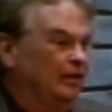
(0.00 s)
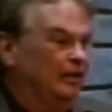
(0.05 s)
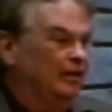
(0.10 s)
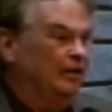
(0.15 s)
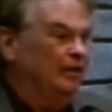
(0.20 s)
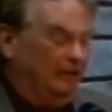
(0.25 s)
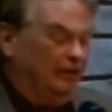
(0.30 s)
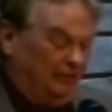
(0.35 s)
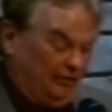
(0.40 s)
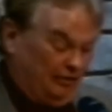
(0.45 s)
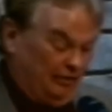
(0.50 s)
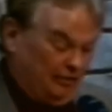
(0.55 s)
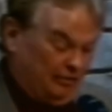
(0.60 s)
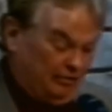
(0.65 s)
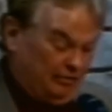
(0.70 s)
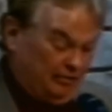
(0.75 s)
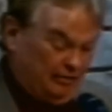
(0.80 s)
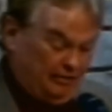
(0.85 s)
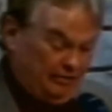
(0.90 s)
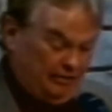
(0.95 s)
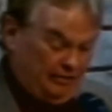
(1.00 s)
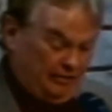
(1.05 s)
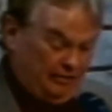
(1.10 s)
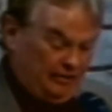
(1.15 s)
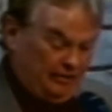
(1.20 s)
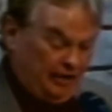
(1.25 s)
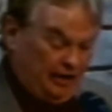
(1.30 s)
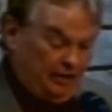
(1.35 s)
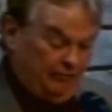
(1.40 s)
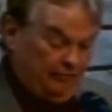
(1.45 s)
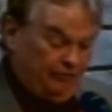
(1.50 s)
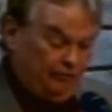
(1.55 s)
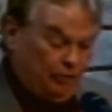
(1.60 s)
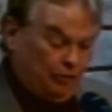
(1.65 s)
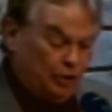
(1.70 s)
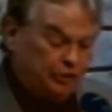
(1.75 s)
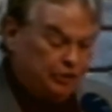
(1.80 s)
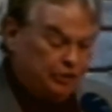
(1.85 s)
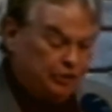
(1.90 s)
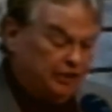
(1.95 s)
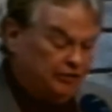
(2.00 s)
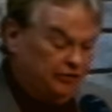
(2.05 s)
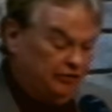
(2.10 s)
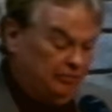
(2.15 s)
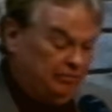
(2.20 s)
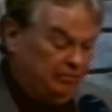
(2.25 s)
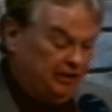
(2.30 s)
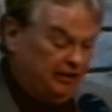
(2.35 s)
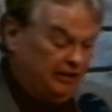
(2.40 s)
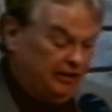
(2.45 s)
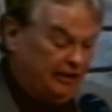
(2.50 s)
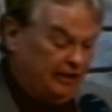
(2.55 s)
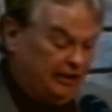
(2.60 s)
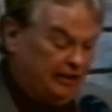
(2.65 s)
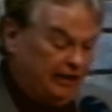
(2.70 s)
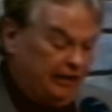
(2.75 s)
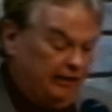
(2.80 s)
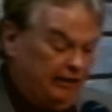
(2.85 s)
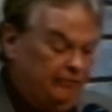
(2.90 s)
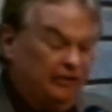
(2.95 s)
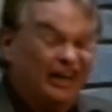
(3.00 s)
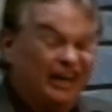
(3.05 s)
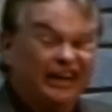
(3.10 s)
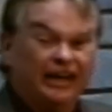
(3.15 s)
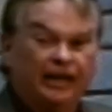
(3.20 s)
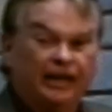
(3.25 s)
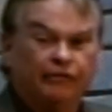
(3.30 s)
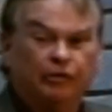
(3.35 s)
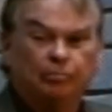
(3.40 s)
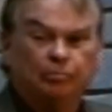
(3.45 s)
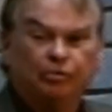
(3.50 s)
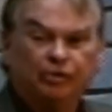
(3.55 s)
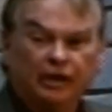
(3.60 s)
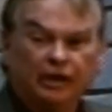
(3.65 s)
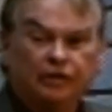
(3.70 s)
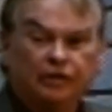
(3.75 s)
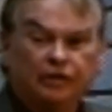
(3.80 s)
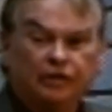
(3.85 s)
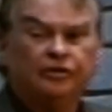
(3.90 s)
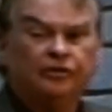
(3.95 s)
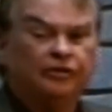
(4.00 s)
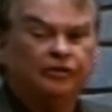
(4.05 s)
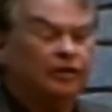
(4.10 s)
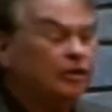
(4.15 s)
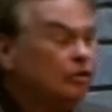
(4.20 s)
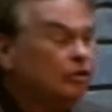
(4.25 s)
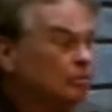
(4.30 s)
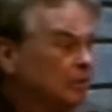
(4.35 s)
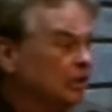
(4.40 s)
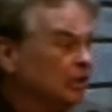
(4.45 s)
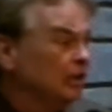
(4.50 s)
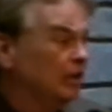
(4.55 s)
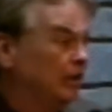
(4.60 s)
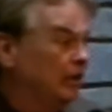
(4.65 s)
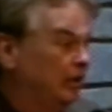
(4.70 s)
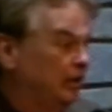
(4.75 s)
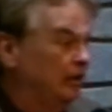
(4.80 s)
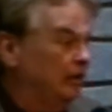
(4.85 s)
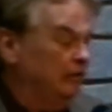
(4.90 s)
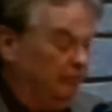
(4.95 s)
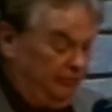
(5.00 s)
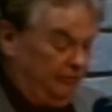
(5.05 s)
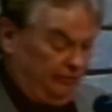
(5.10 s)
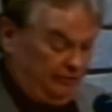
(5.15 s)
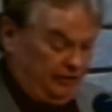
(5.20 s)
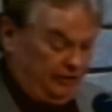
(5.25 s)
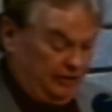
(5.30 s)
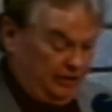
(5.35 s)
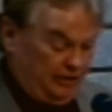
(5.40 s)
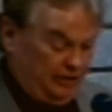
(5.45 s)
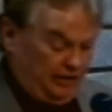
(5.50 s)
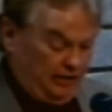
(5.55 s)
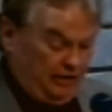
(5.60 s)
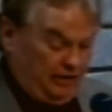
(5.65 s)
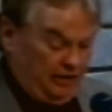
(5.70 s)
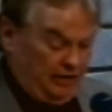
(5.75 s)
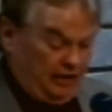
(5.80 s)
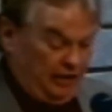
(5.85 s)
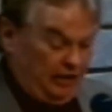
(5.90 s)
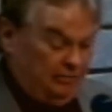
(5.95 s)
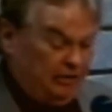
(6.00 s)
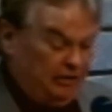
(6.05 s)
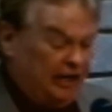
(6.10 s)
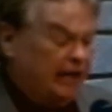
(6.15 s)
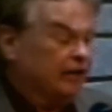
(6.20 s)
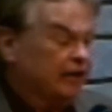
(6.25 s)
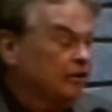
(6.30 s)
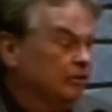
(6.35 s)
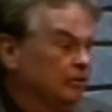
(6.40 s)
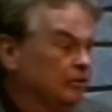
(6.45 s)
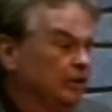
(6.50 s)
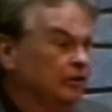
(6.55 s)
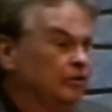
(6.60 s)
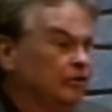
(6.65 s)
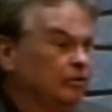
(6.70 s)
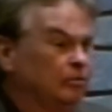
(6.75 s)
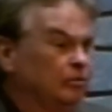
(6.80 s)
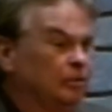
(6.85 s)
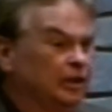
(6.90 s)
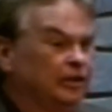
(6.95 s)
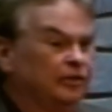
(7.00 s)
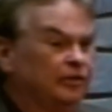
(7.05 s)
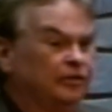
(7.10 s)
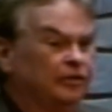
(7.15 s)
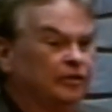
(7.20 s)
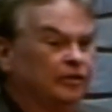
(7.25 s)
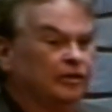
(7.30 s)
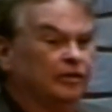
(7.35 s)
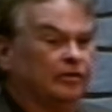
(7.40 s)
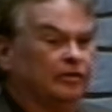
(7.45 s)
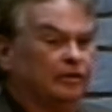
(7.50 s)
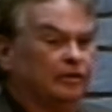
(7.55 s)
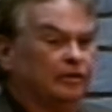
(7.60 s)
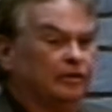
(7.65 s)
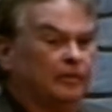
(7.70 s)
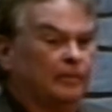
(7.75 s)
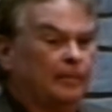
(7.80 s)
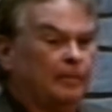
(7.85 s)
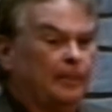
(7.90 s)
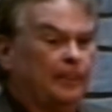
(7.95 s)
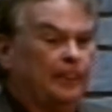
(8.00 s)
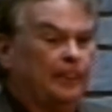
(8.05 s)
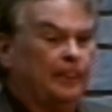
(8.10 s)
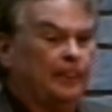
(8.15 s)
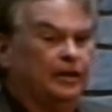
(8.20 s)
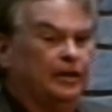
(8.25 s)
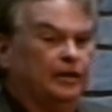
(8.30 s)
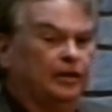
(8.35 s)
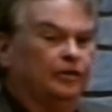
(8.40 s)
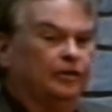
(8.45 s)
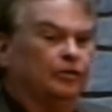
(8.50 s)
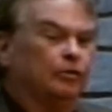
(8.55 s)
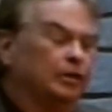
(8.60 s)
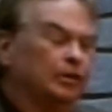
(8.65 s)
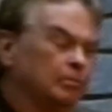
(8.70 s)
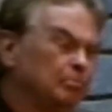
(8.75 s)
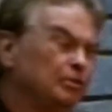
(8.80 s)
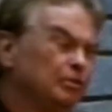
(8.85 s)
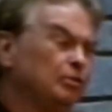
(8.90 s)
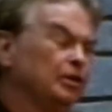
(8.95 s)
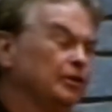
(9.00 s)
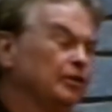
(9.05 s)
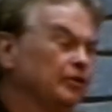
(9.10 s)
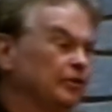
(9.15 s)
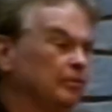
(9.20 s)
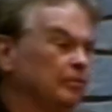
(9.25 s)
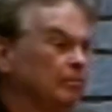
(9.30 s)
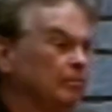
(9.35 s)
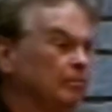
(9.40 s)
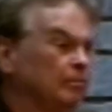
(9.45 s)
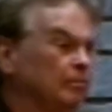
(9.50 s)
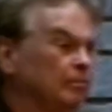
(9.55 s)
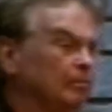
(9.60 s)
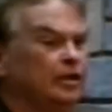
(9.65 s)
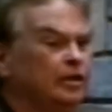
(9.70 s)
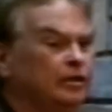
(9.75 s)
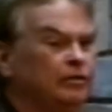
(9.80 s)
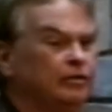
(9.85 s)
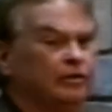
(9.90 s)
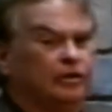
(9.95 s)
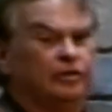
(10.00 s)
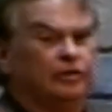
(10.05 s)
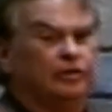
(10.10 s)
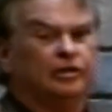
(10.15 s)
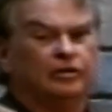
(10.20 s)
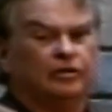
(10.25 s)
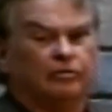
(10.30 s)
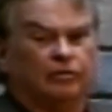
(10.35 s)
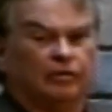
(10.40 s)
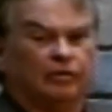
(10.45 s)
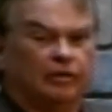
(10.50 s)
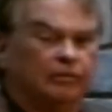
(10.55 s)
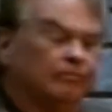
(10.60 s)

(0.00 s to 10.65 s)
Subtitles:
So I'm fortunate to be alive. I have a precious human life. I'm not going to waste it. So in Buddhism, you can